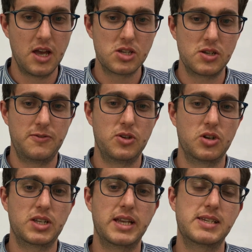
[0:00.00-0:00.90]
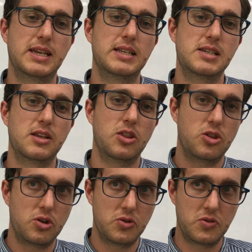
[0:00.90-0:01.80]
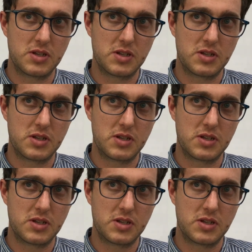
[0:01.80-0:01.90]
So if you're not getting it in through